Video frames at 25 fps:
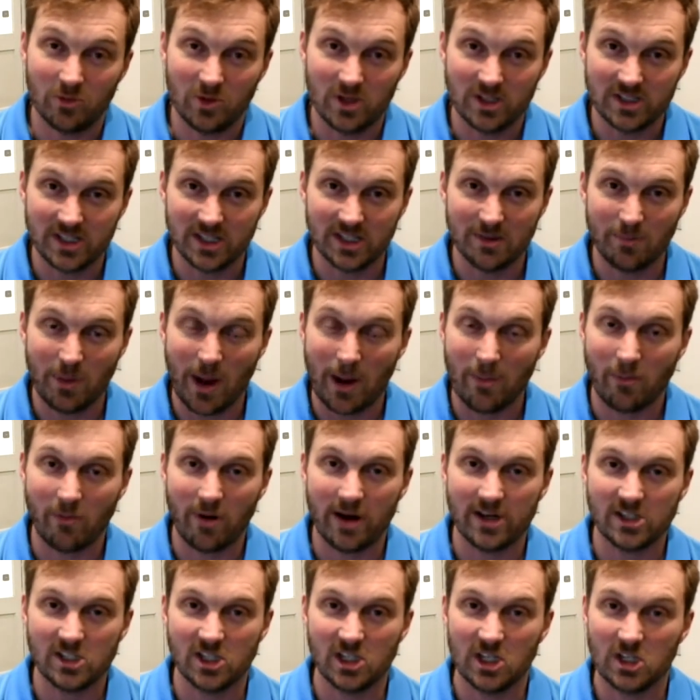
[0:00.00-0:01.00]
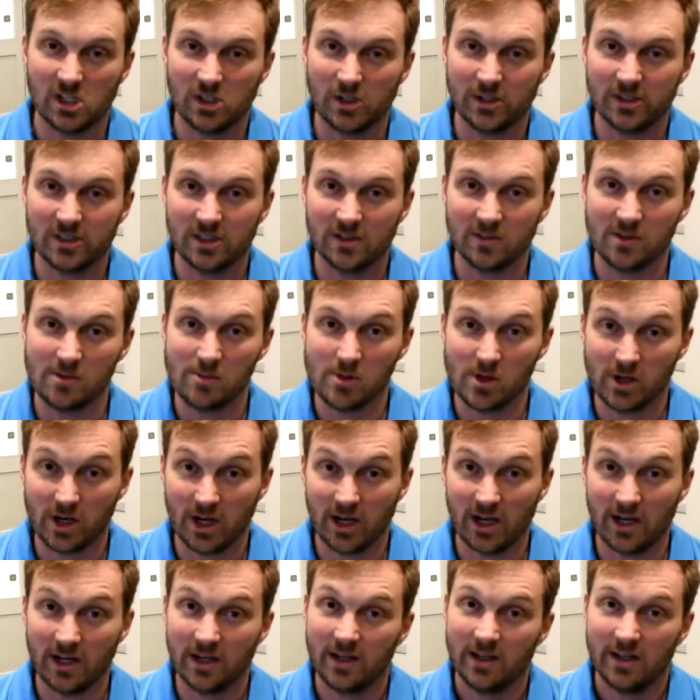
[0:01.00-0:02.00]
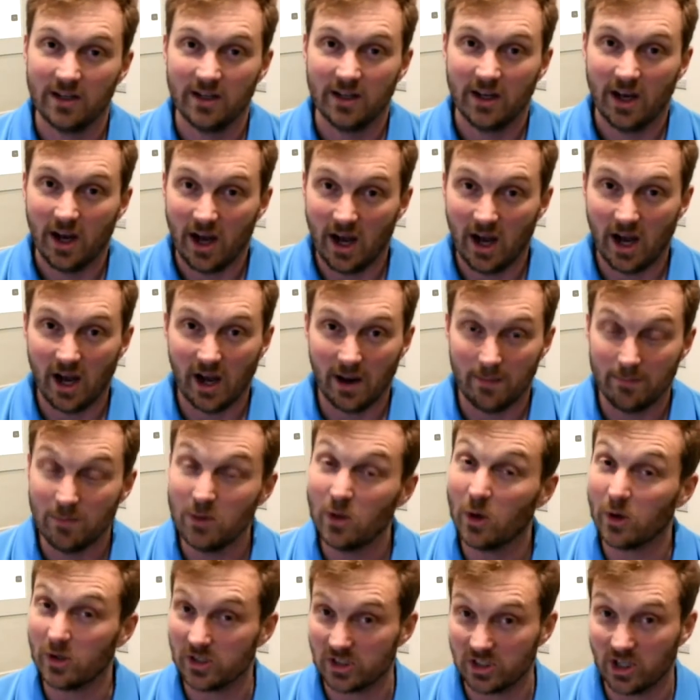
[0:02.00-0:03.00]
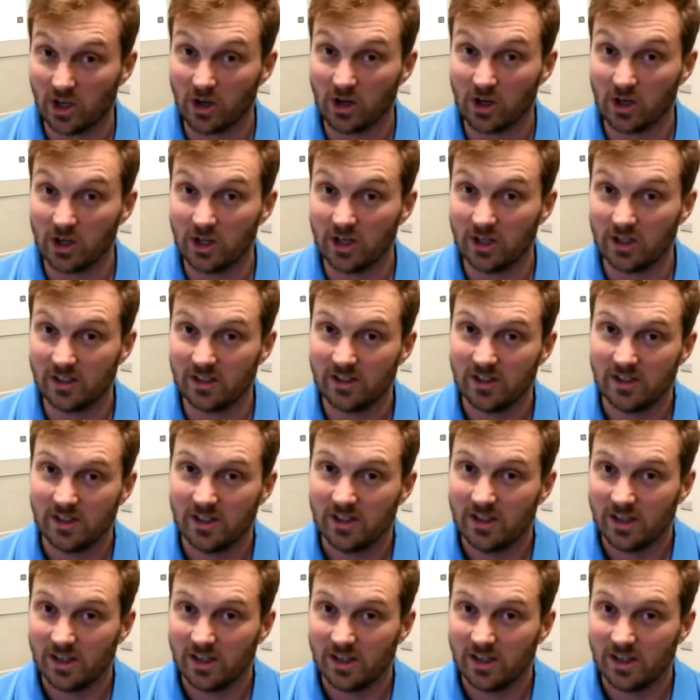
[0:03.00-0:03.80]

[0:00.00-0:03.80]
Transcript: when you see the paparazzi shots of them looking not so good,